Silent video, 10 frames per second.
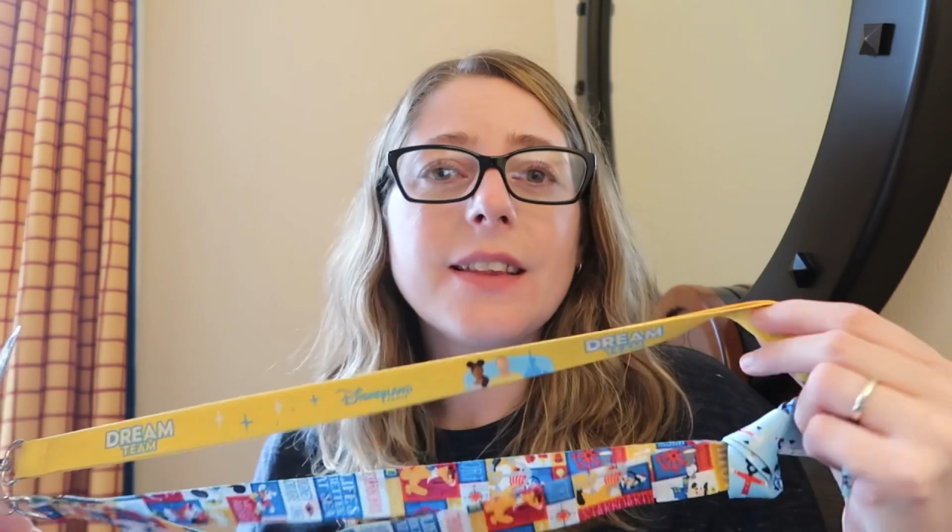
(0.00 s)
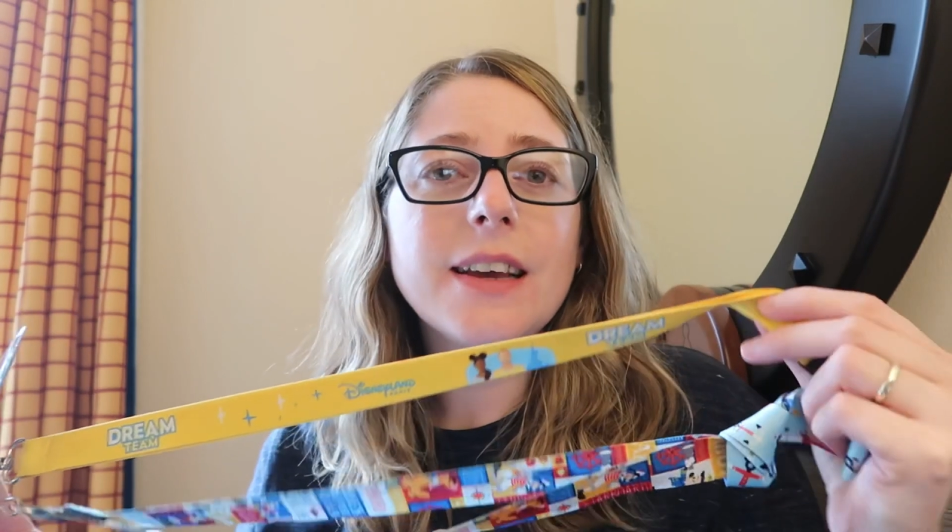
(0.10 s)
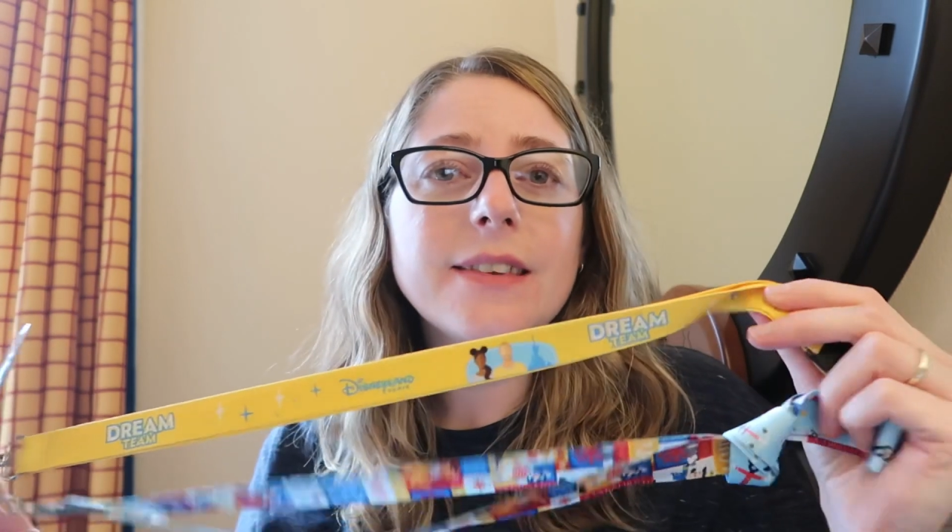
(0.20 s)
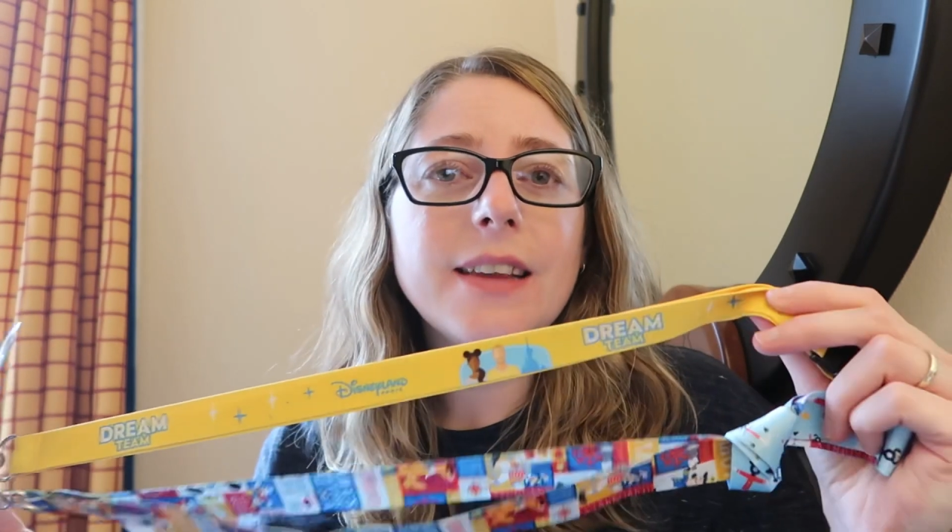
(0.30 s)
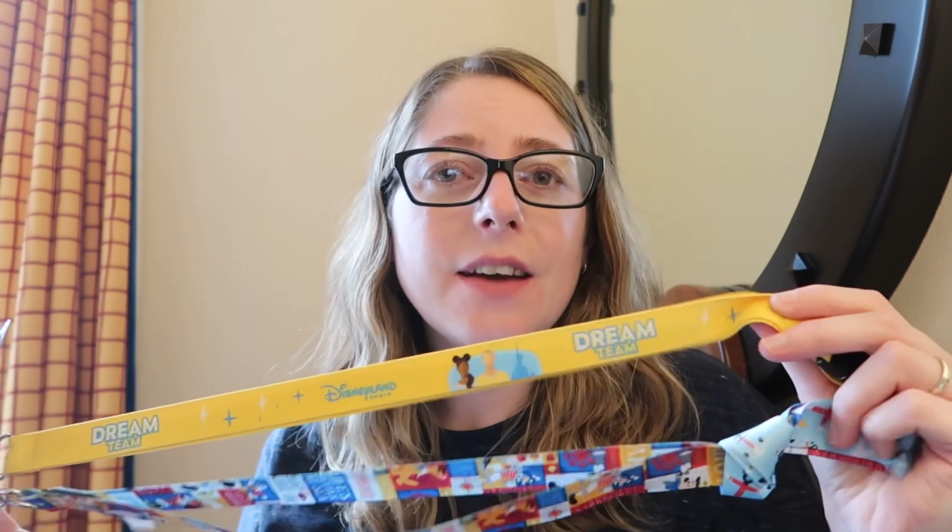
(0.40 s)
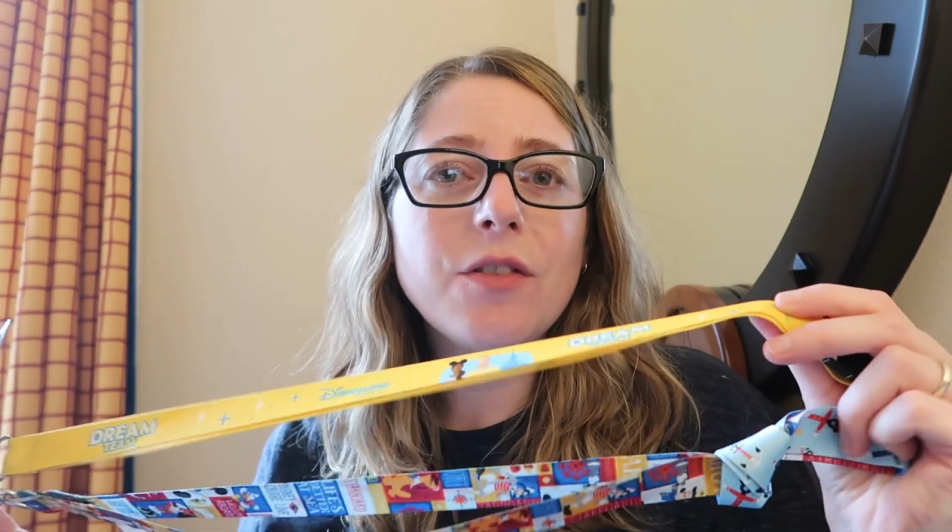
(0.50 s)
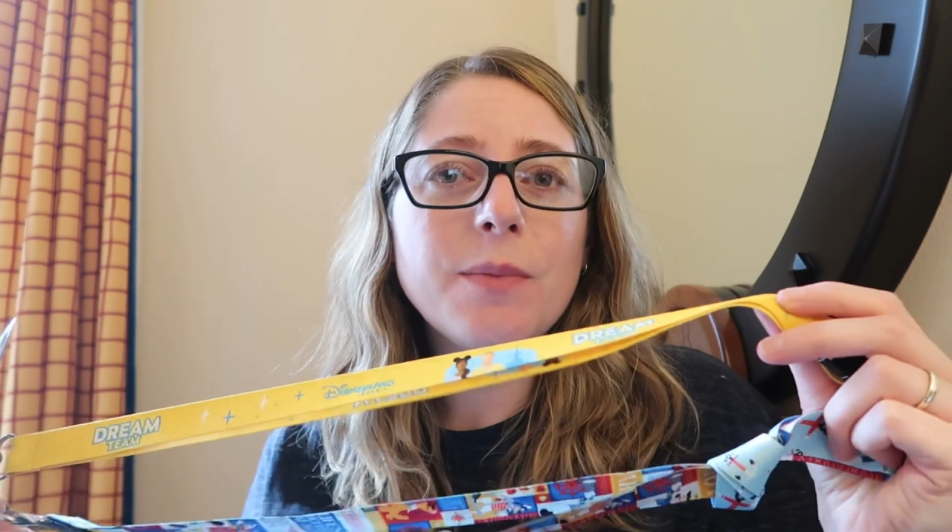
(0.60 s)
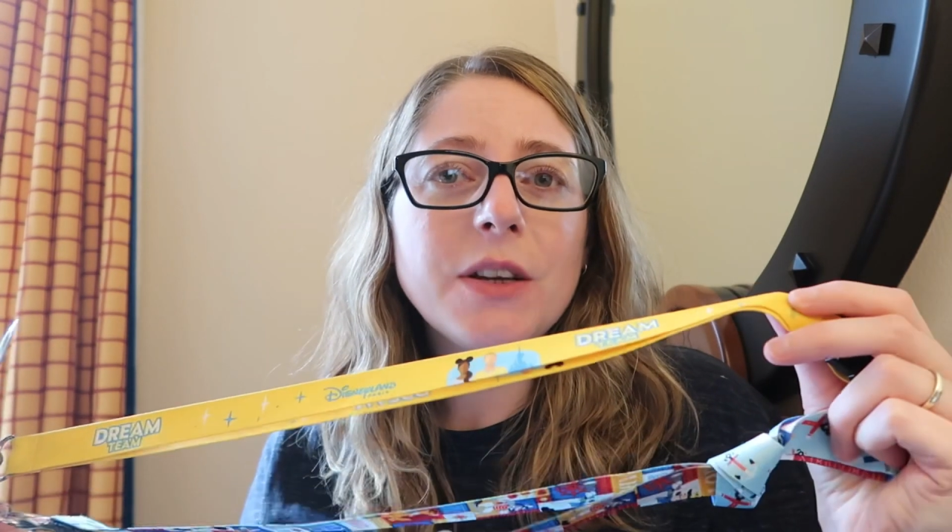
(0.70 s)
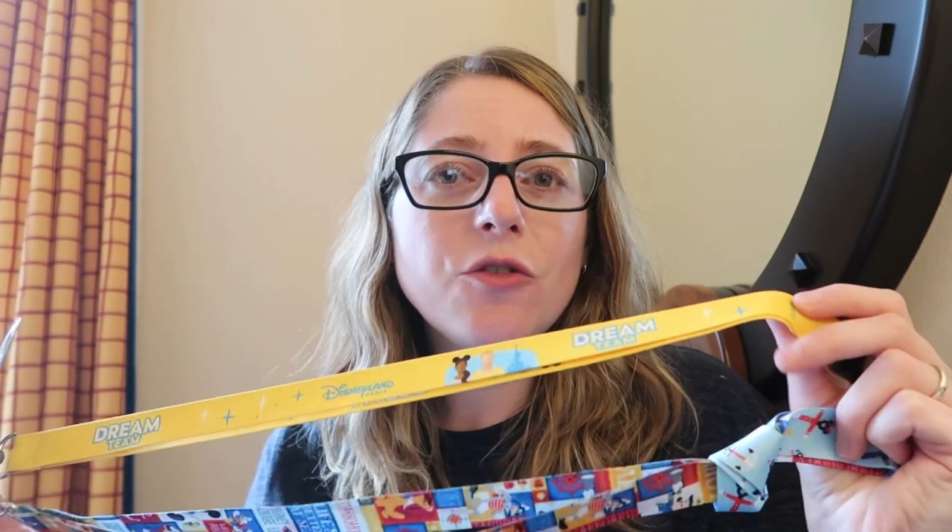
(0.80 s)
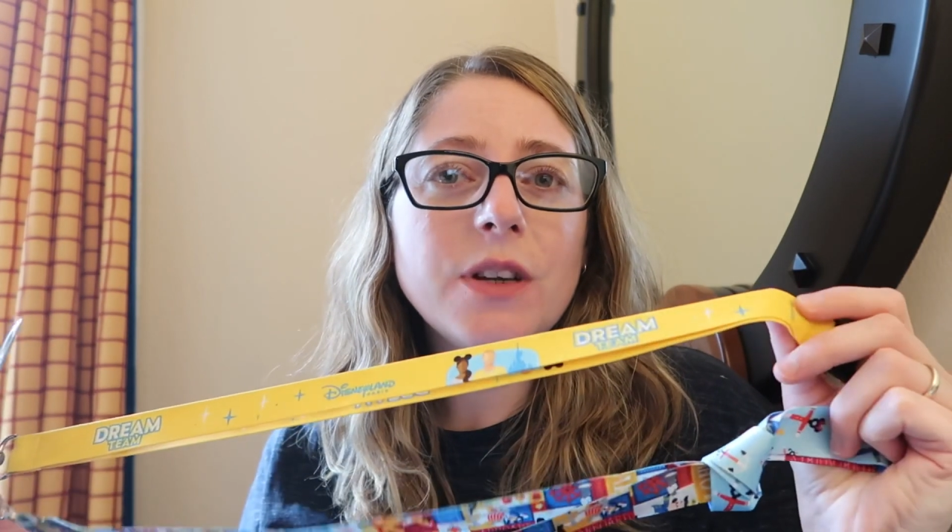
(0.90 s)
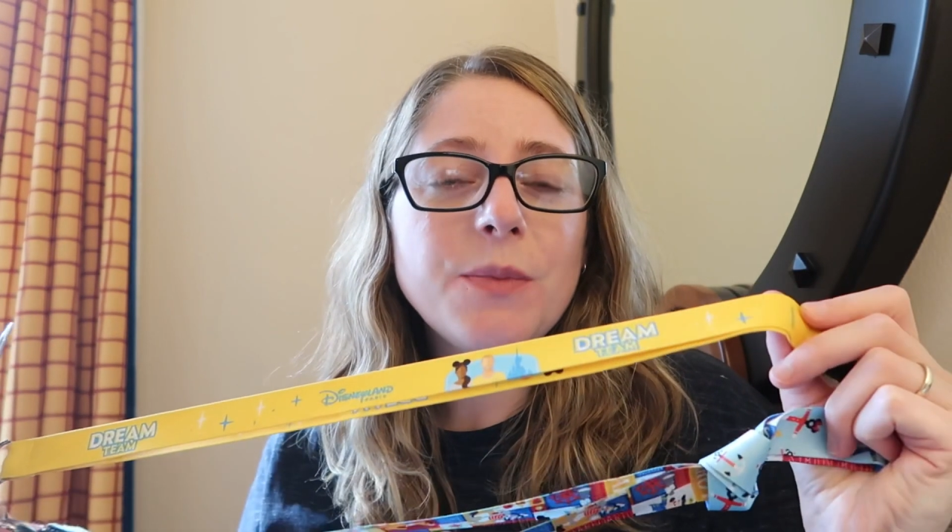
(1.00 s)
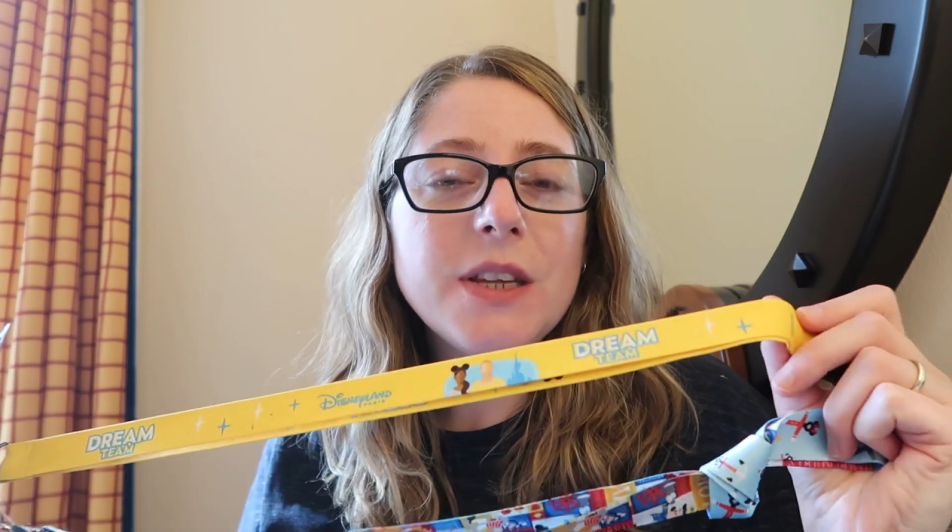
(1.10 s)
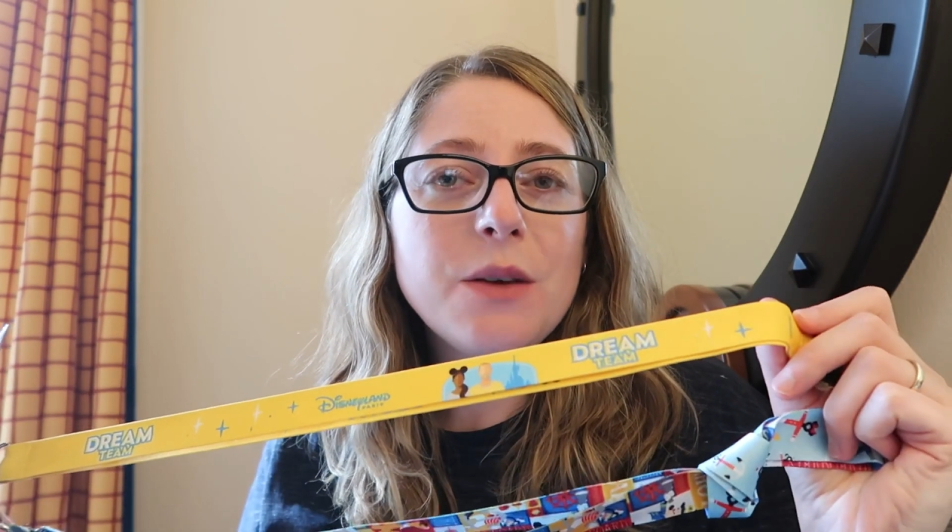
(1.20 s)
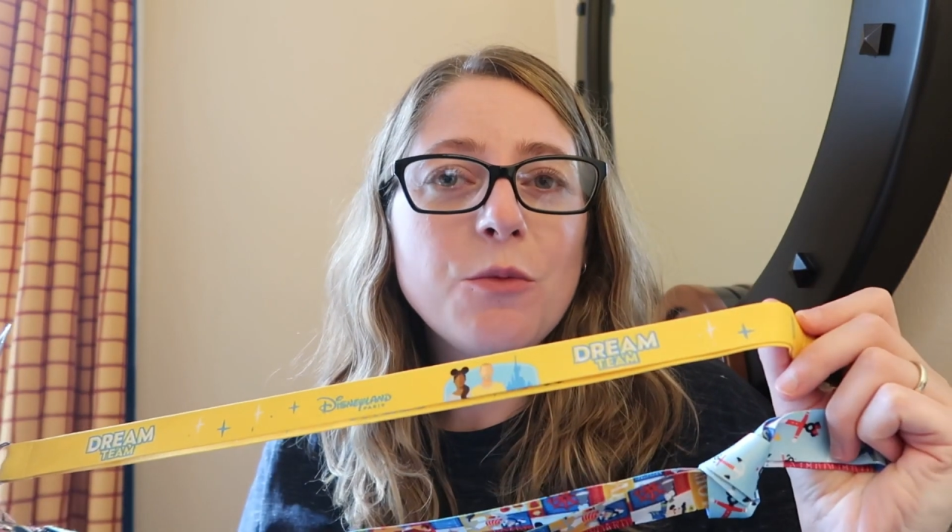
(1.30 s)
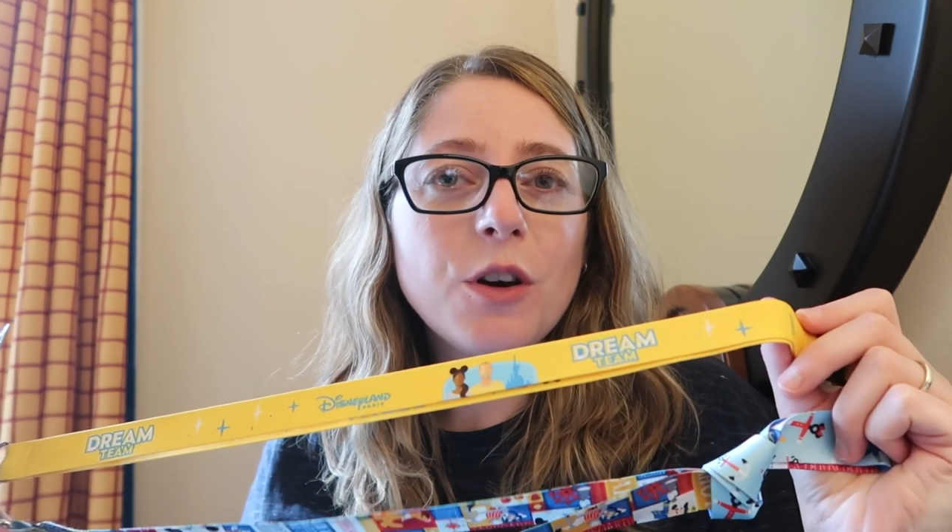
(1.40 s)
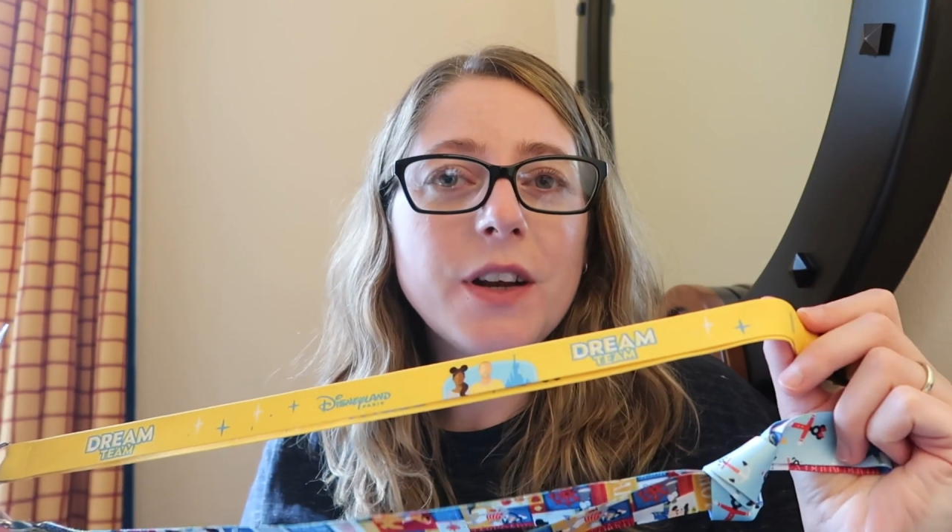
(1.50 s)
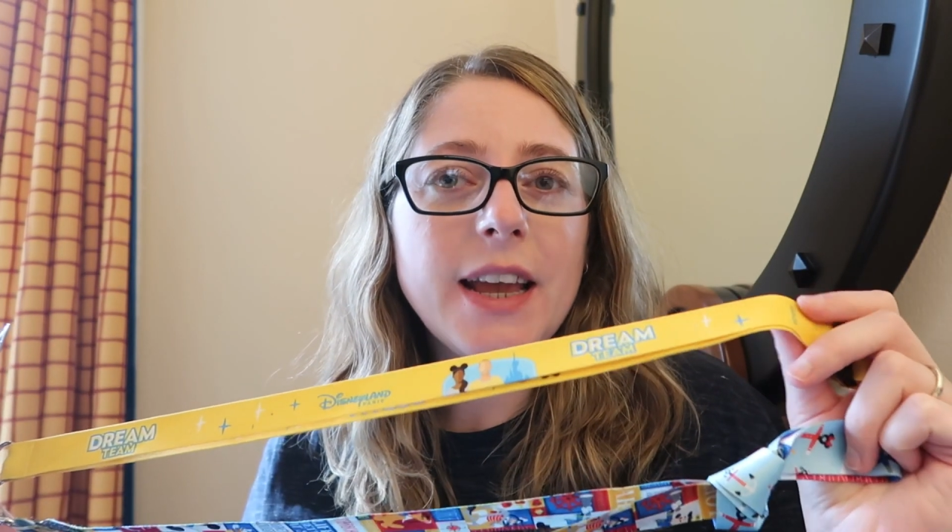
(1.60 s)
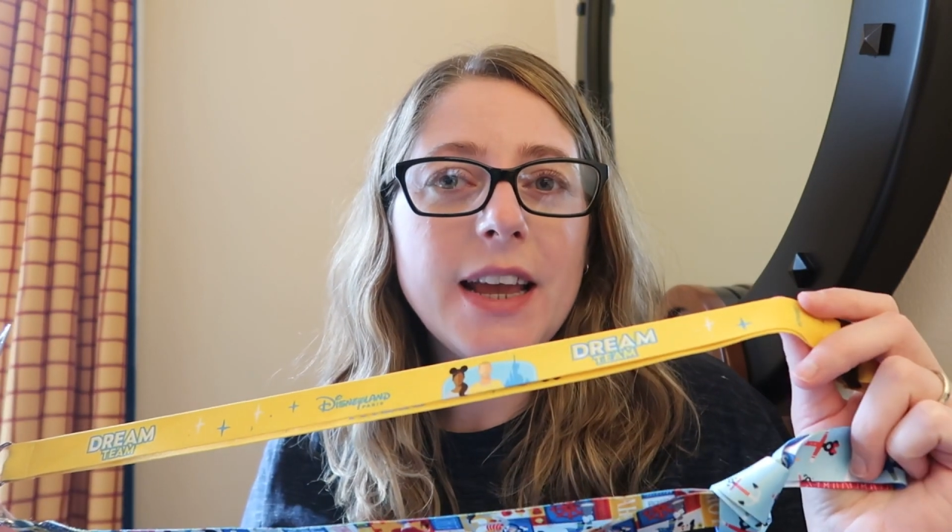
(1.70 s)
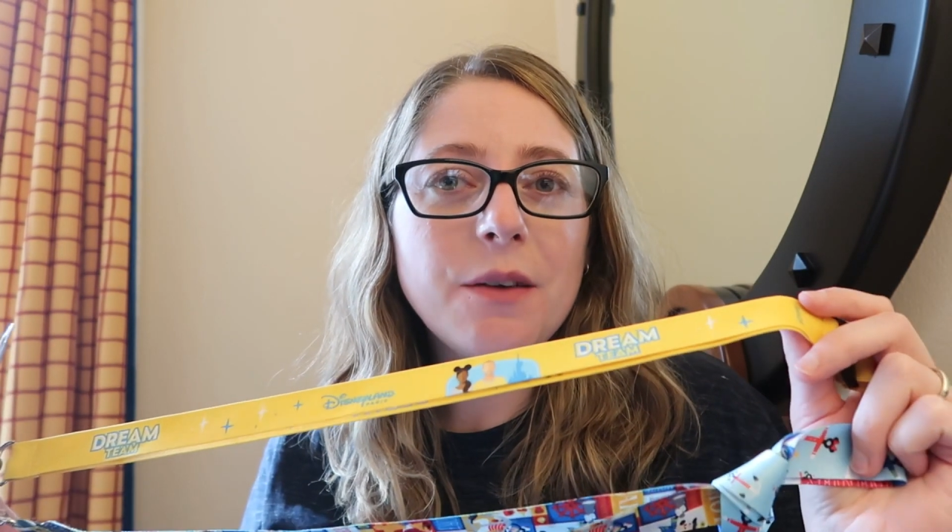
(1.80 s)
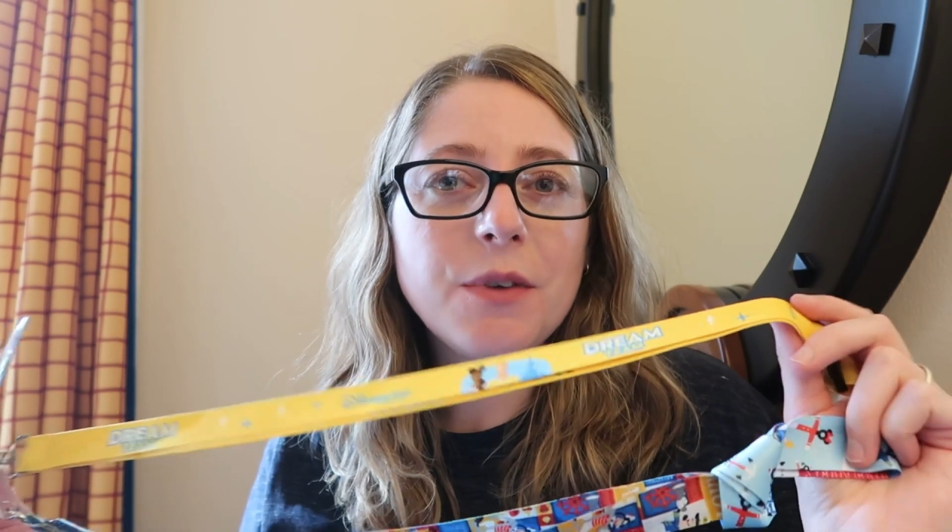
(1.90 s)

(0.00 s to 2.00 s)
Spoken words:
Like I say, I've got my Dream Team one here,